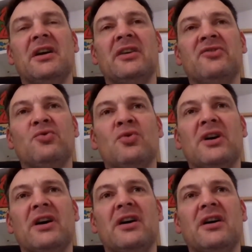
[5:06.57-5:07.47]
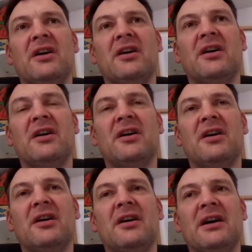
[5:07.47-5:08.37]
And so
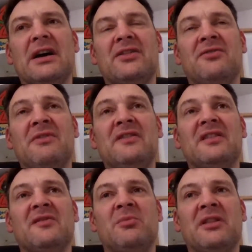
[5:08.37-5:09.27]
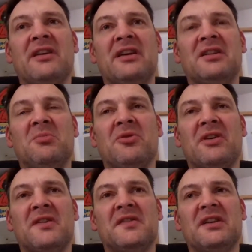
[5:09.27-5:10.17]
the reason I've been thinking about
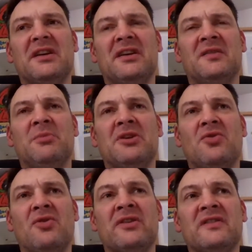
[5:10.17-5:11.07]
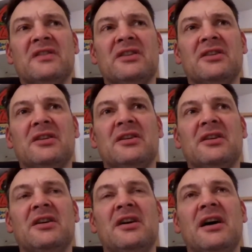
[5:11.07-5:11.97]
this is because
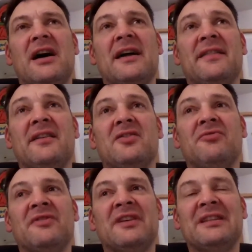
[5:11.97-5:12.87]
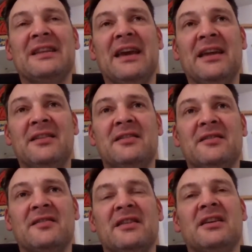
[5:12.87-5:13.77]
I think there is a
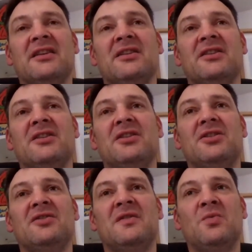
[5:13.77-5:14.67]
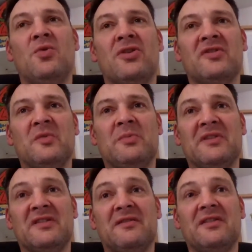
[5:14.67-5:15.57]
tendency towards
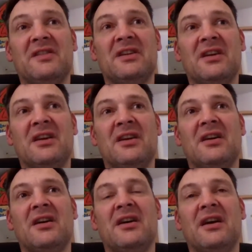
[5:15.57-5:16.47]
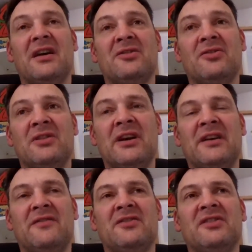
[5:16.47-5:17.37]
passivity in our
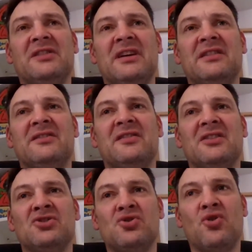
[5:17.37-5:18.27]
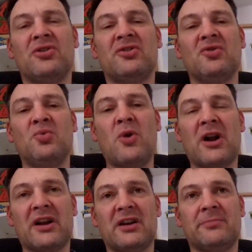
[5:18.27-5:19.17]
life. There's a tendency not to
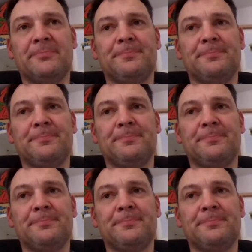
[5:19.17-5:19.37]
work.